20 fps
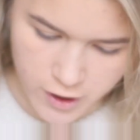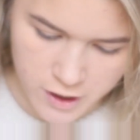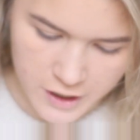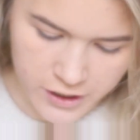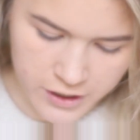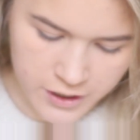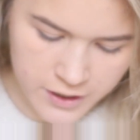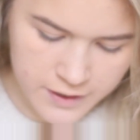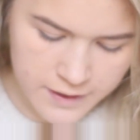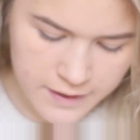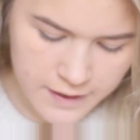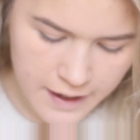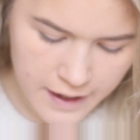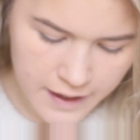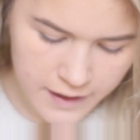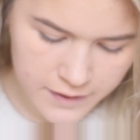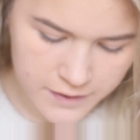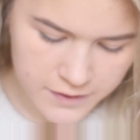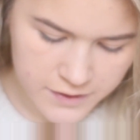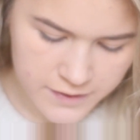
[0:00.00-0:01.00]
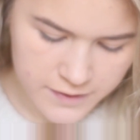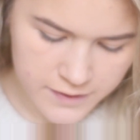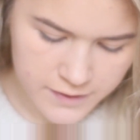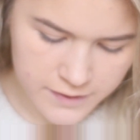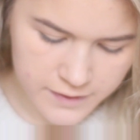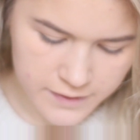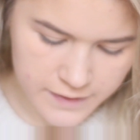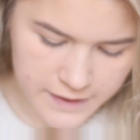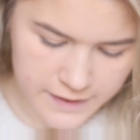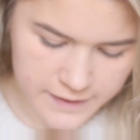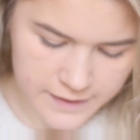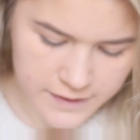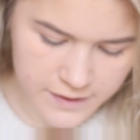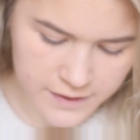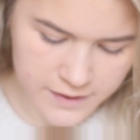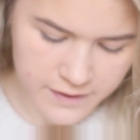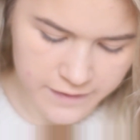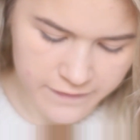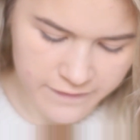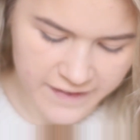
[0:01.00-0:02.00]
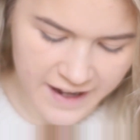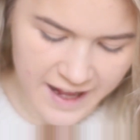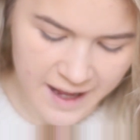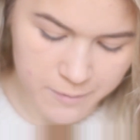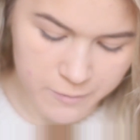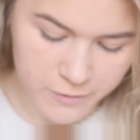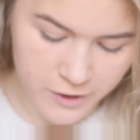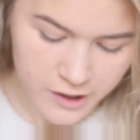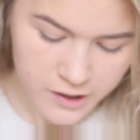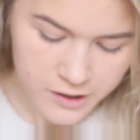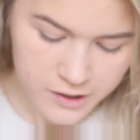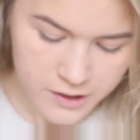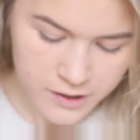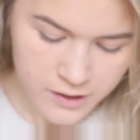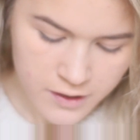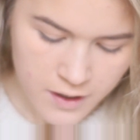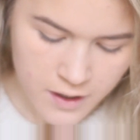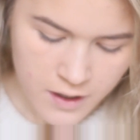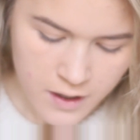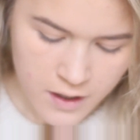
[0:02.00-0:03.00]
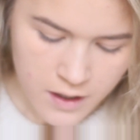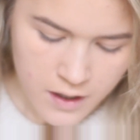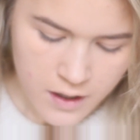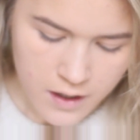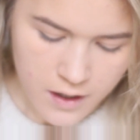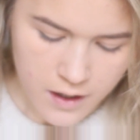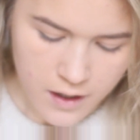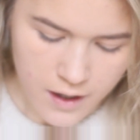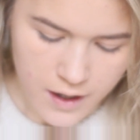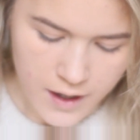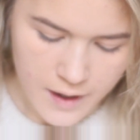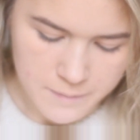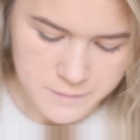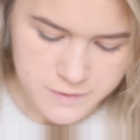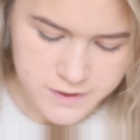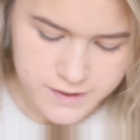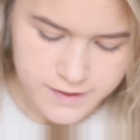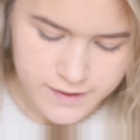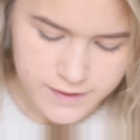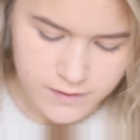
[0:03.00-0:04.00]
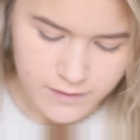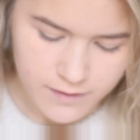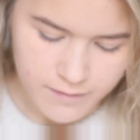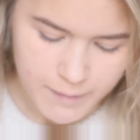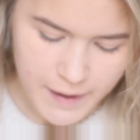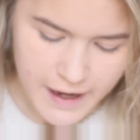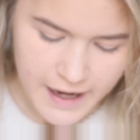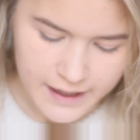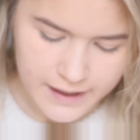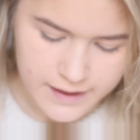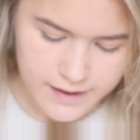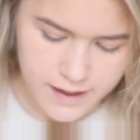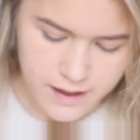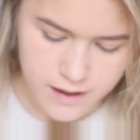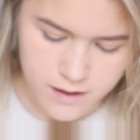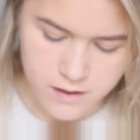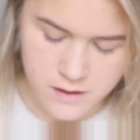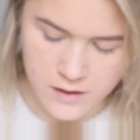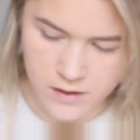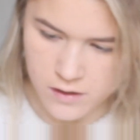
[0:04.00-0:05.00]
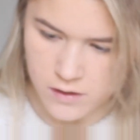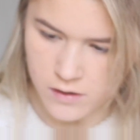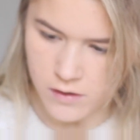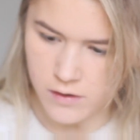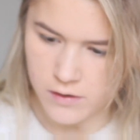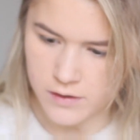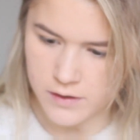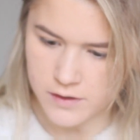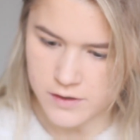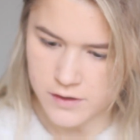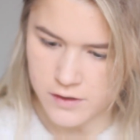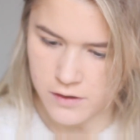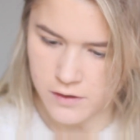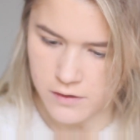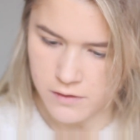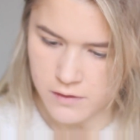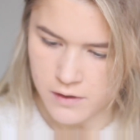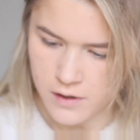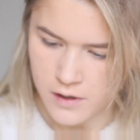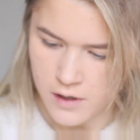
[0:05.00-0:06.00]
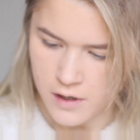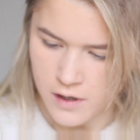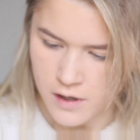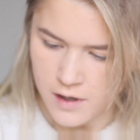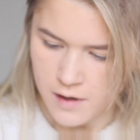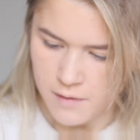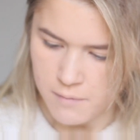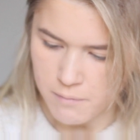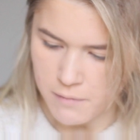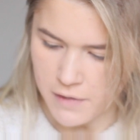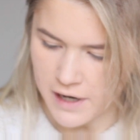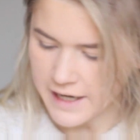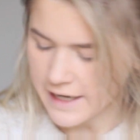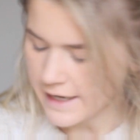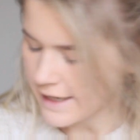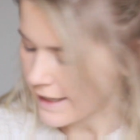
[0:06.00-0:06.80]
brush, and this is just a flat brush, just to sort of pack that onto my